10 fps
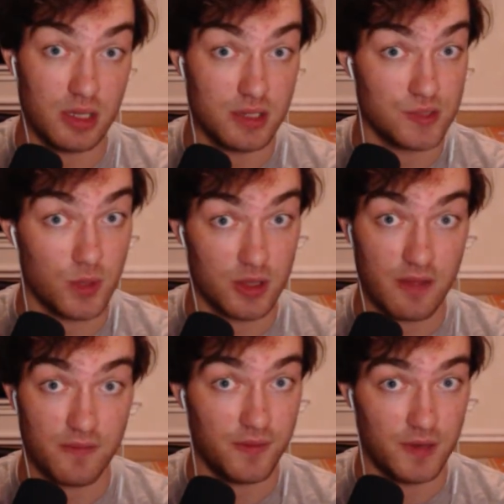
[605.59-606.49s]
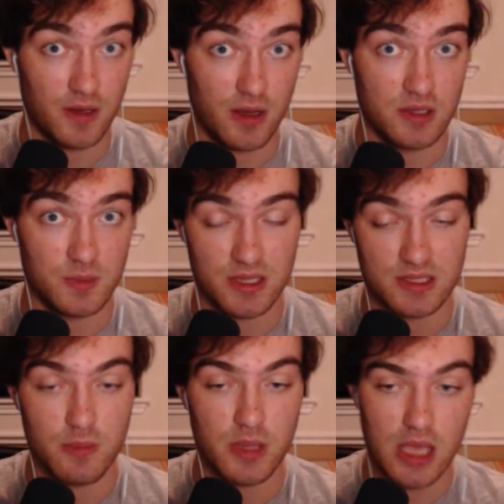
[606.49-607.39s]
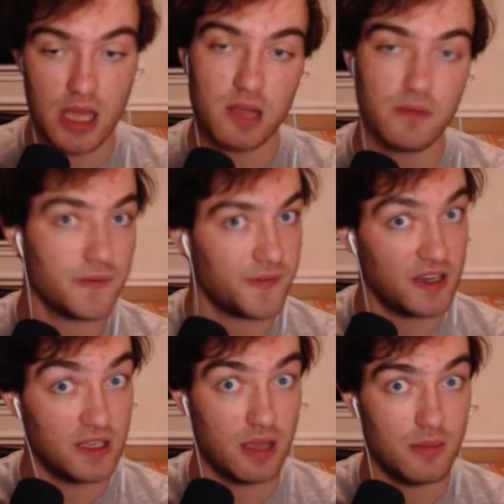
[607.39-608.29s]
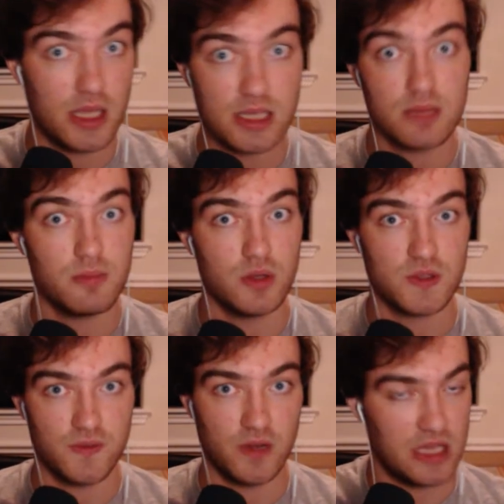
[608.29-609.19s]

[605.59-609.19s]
it is worth that $50 because the beginning of a fighting game is the most fun.